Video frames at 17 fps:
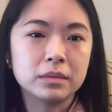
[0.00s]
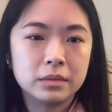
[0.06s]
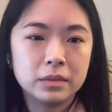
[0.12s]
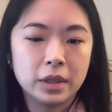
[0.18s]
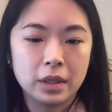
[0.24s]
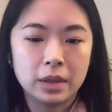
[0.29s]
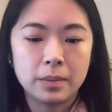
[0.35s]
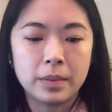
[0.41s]

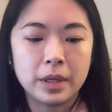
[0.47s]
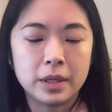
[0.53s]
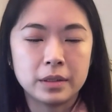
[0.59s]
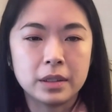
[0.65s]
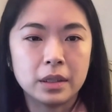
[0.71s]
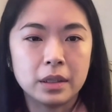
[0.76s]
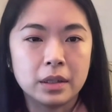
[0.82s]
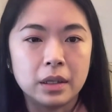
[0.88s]
database
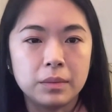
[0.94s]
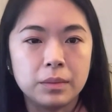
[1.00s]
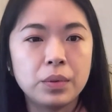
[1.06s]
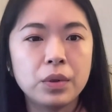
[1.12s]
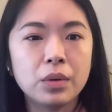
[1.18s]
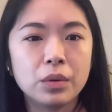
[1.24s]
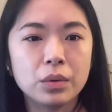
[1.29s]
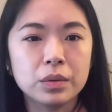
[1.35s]
that they
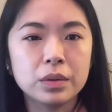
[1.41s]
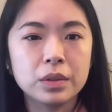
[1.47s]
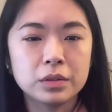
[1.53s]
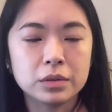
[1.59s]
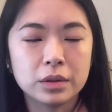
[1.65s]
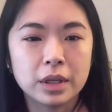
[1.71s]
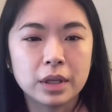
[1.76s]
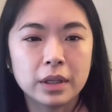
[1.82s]
build
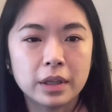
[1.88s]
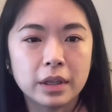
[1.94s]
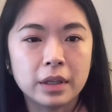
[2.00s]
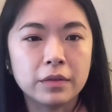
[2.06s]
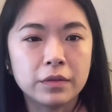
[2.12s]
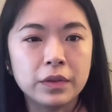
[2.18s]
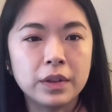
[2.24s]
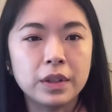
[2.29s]
so that they
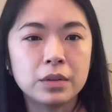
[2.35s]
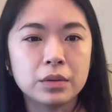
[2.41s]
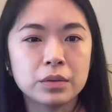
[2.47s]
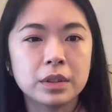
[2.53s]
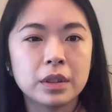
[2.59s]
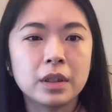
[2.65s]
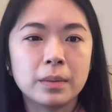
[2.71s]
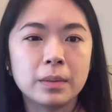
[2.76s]
can feed
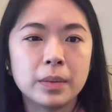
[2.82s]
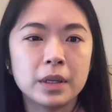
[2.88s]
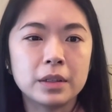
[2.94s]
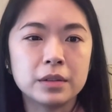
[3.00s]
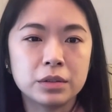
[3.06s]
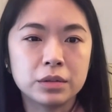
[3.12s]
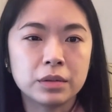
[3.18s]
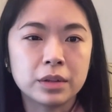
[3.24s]
those
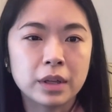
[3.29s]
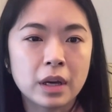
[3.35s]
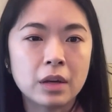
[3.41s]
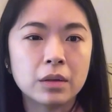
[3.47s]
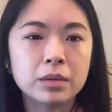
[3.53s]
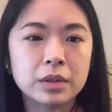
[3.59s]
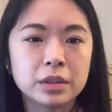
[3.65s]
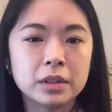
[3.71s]
database to the
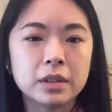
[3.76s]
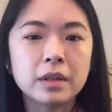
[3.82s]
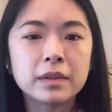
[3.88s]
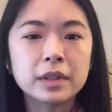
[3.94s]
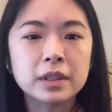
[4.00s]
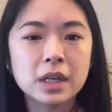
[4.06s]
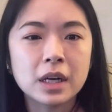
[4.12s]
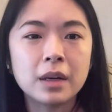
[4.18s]
algorithm
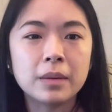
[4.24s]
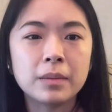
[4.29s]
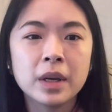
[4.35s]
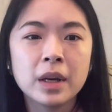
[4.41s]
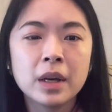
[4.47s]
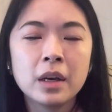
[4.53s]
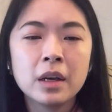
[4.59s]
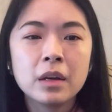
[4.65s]
every
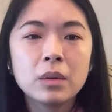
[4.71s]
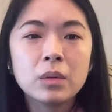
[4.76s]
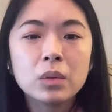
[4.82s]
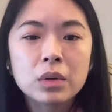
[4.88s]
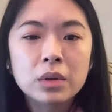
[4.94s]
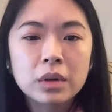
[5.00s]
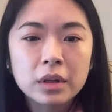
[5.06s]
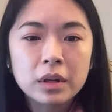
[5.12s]
time.
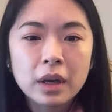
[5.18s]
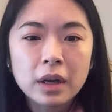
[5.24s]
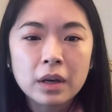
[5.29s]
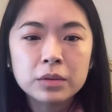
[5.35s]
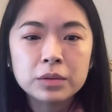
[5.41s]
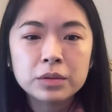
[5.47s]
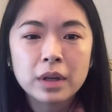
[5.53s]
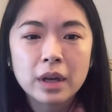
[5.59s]
Or
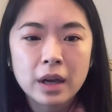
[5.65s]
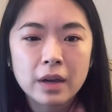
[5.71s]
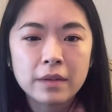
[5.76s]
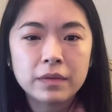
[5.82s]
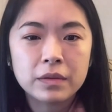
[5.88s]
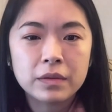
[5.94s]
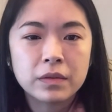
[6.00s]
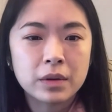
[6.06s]
I also
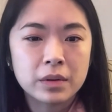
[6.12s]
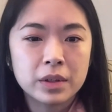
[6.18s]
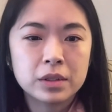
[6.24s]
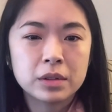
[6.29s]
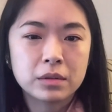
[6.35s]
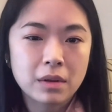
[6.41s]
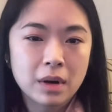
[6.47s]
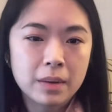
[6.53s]
have a very
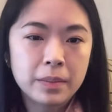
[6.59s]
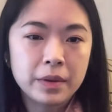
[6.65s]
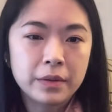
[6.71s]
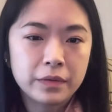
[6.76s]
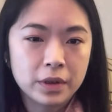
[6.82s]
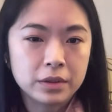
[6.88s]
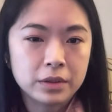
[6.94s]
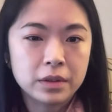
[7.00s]

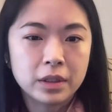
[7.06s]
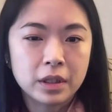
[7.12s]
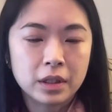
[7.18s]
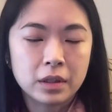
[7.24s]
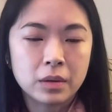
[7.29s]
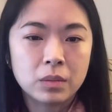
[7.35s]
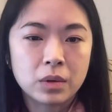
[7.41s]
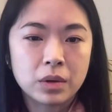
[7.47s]
scrappy founder
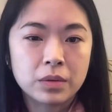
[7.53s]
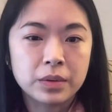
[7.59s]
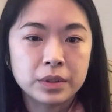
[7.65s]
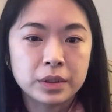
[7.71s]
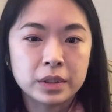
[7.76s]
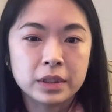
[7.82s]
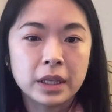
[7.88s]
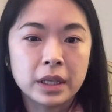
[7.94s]
that I work
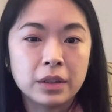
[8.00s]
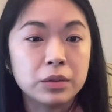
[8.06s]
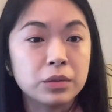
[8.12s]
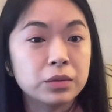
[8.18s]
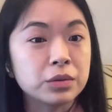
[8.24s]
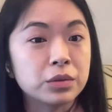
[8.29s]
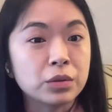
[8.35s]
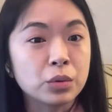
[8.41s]
with. They
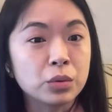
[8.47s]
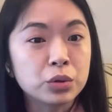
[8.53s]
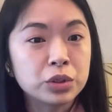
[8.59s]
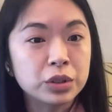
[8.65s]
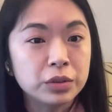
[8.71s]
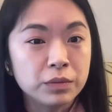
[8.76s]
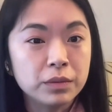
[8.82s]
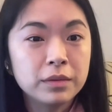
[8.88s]
use
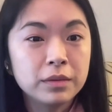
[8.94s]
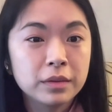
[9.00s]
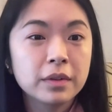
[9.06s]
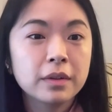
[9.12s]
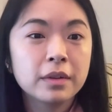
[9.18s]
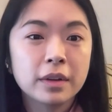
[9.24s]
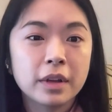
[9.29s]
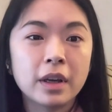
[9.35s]
Notion.
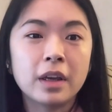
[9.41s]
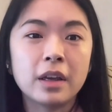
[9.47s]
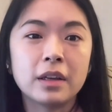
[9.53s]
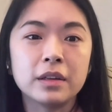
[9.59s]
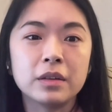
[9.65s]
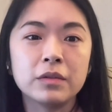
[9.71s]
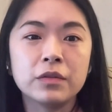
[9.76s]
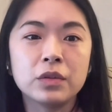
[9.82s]

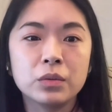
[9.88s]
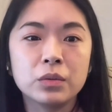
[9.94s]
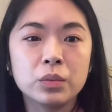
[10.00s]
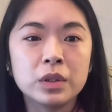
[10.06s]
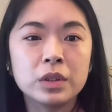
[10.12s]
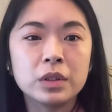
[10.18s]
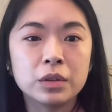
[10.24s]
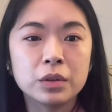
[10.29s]
And
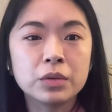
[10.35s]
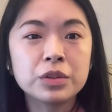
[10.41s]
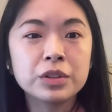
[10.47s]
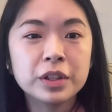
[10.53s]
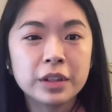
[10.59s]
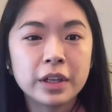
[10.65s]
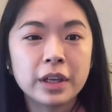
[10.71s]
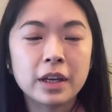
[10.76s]
with the
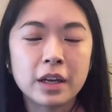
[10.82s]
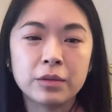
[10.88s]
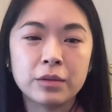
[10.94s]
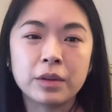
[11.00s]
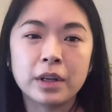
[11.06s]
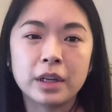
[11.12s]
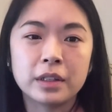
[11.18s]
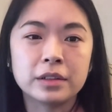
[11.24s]
Notion AI,
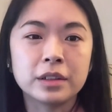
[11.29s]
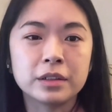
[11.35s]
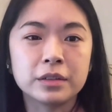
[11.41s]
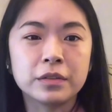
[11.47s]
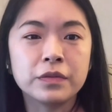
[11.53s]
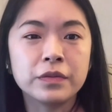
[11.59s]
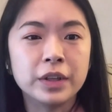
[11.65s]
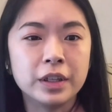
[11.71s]
you can
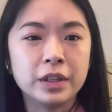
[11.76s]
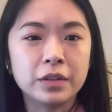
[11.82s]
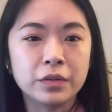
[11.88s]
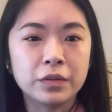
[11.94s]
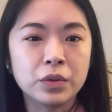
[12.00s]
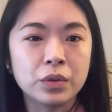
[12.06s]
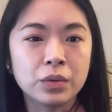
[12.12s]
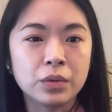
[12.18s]
actually feed a
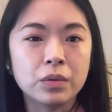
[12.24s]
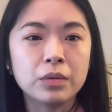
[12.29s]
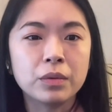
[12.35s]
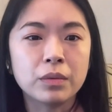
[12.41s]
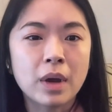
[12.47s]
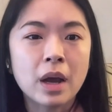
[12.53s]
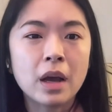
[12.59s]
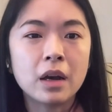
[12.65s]
few
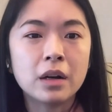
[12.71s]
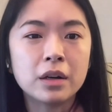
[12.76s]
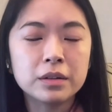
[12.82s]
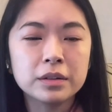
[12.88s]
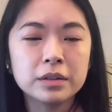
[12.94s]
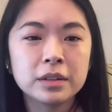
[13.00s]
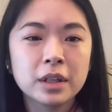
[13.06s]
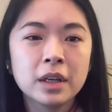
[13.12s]

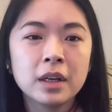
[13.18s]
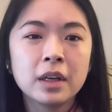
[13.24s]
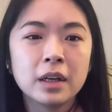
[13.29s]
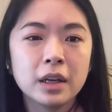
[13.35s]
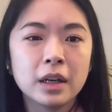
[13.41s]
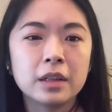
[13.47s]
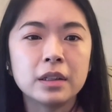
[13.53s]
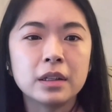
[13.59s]
URLs,
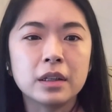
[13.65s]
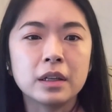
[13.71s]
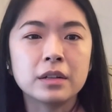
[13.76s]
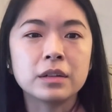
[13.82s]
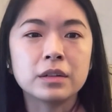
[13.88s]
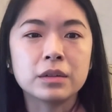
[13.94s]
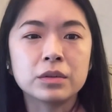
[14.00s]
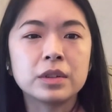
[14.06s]
and
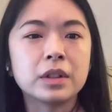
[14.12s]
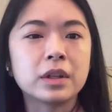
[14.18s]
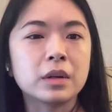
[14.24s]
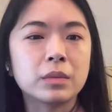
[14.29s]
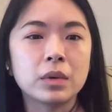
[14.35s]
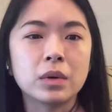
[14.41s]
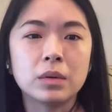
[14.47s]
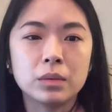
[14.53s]
the Notion
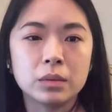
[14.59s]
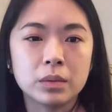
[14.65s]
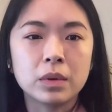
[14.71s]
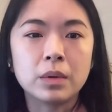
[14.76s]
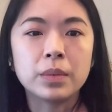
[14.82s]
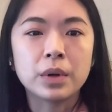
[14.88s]
AI will